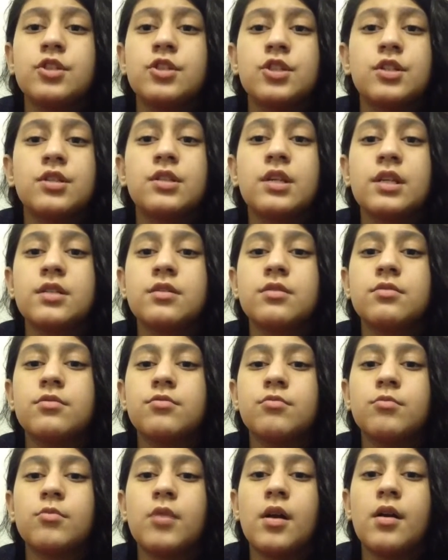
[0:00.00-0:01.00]
she doesn't
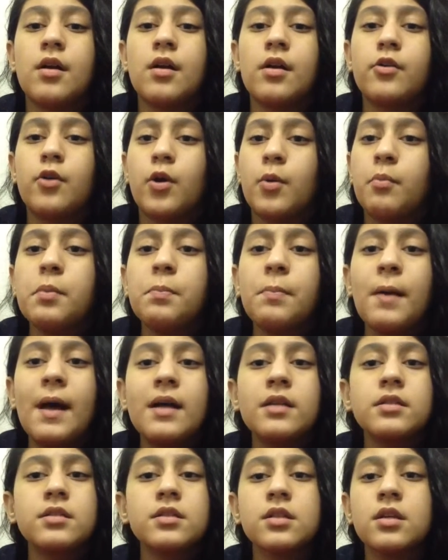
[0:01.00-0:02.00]
wear normal
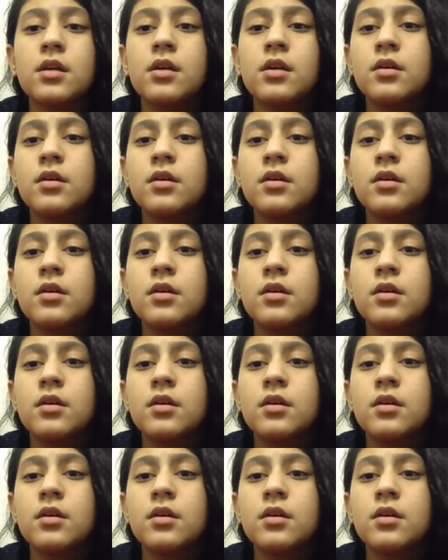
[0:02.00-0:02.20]
pants.